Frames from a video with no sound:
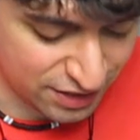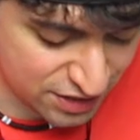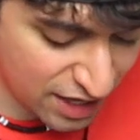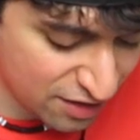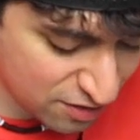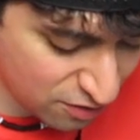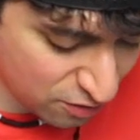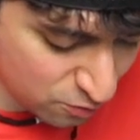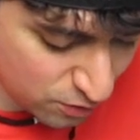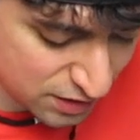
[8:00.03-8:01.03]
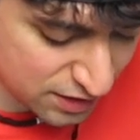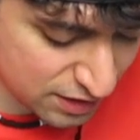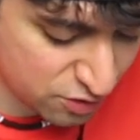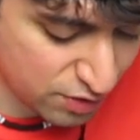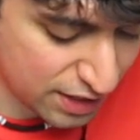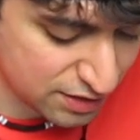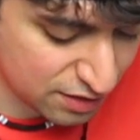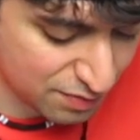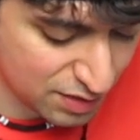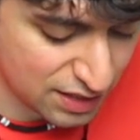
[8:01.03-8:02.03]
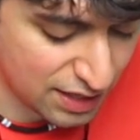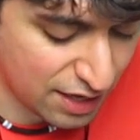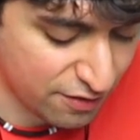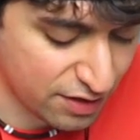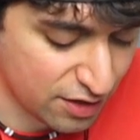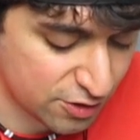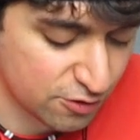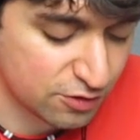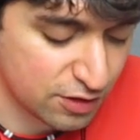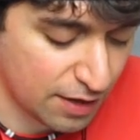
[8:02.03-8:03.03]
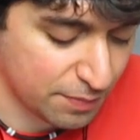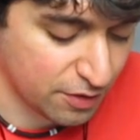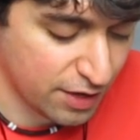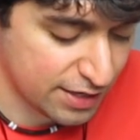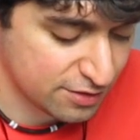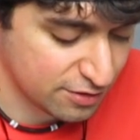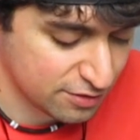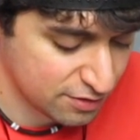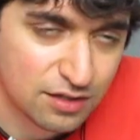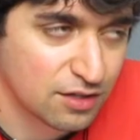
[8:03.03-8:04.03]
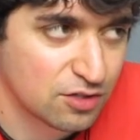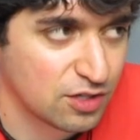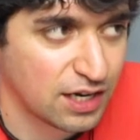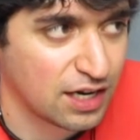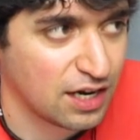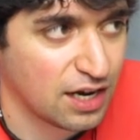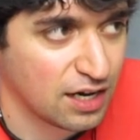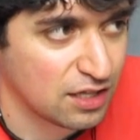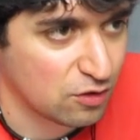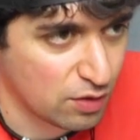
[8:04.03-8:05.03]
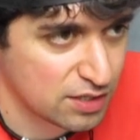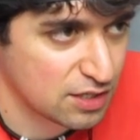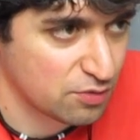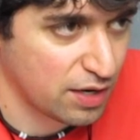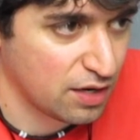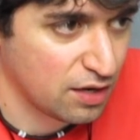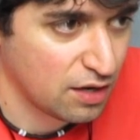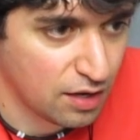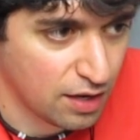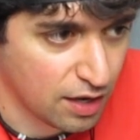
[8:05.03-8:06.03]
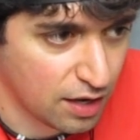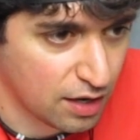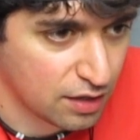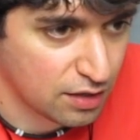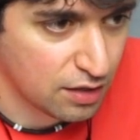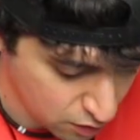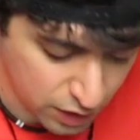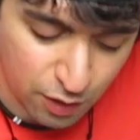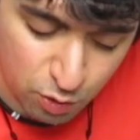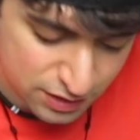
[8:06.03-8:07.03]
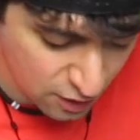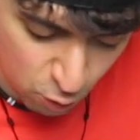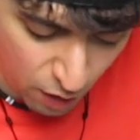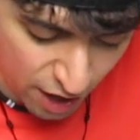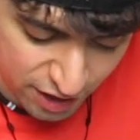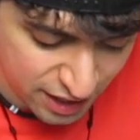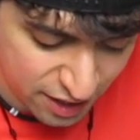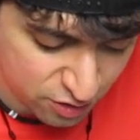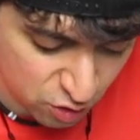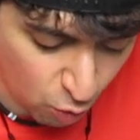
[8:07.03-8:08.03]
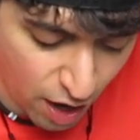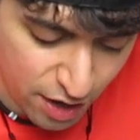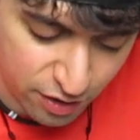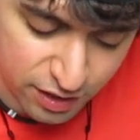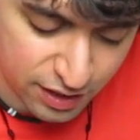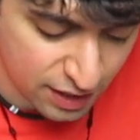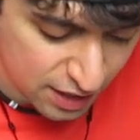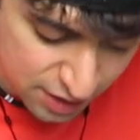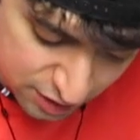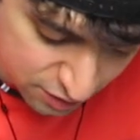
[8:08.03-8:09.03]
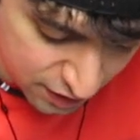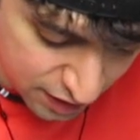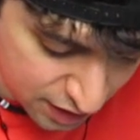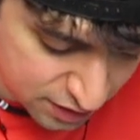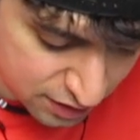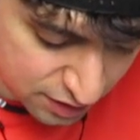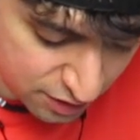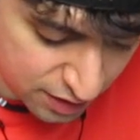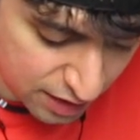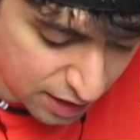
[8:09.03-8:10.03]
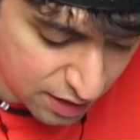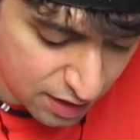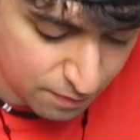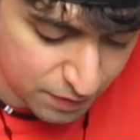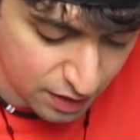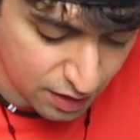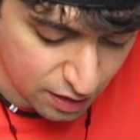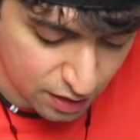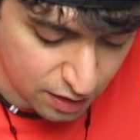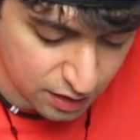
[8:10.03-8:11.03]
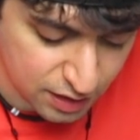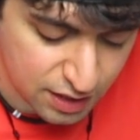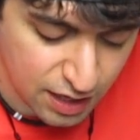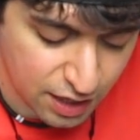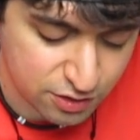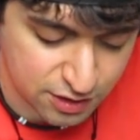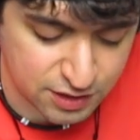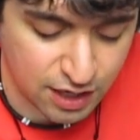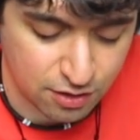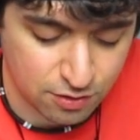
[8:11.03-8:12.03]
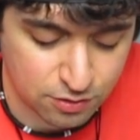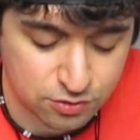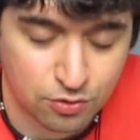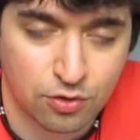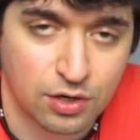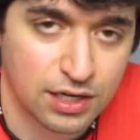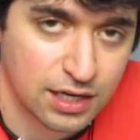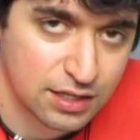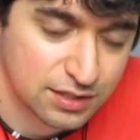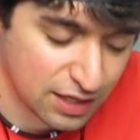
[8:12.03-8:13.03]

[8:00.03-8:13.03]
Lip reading: A shadow clone which distracts someone, allowing Naruto to copy their answers. Naruto didn't get any of the questions right. And, okay, it wasn't a wire. He didn't use a wire. He did not talk to Hinata during that. And he did not use a shadow clone. So it's